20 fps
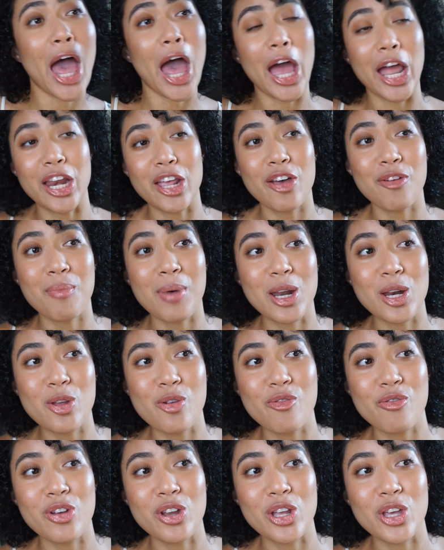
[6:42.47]
any of my
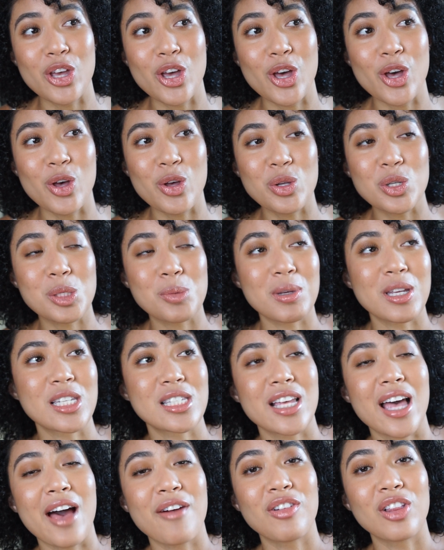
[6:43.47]
new videos,
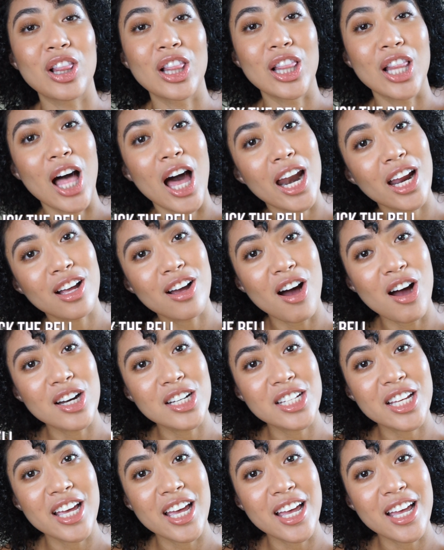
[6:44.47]
because I have a lot of
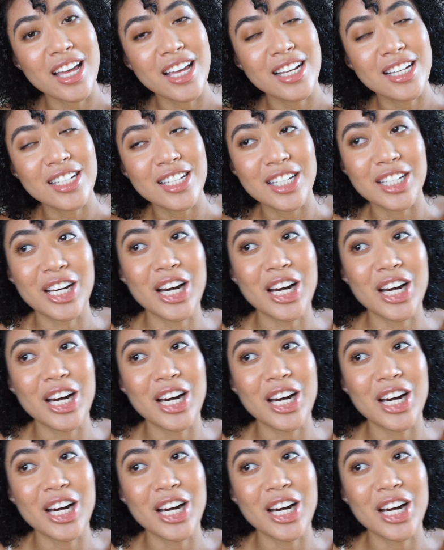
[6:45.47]
content